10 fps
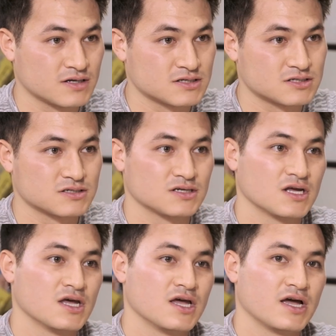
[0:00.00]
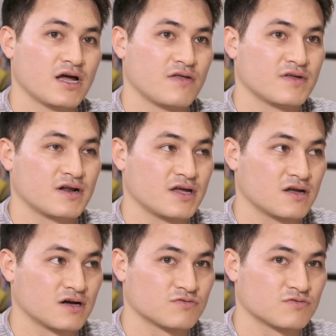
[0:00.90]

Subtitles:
list, and then I got